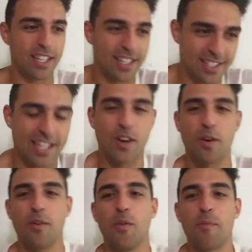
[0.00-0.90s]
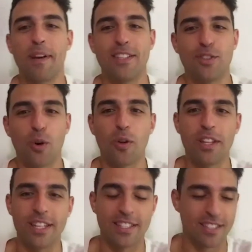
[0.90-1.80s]
City is like where my
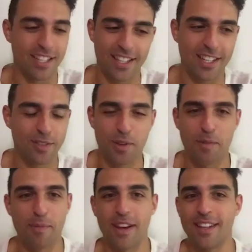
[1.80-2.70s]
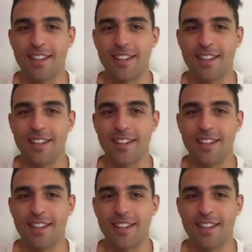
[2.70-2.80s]
soul is. Like that's where my